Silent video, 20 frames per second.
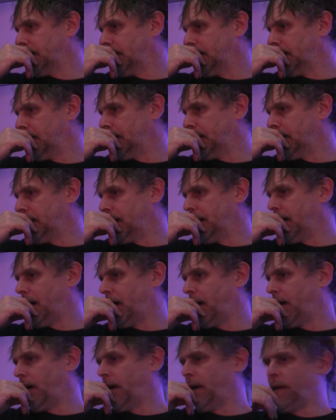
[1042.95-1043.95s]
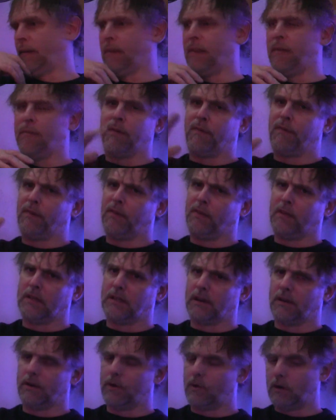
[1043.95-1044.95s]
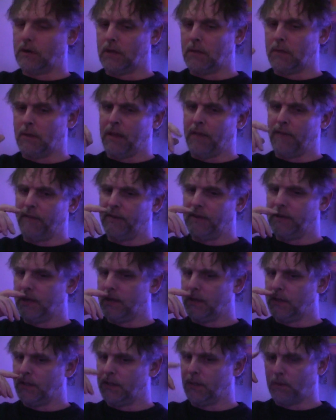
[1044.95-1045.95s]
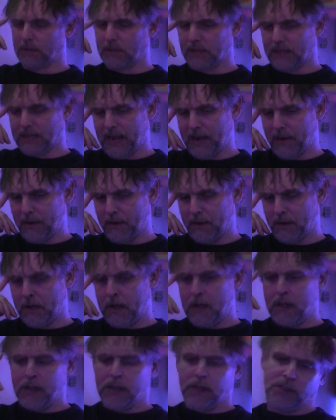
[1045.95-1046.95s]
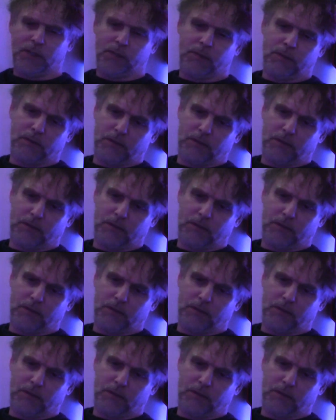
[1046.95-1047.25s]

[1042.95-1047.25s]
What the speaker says: there were a few things I regretted about that video. She wasn't a Karen, she was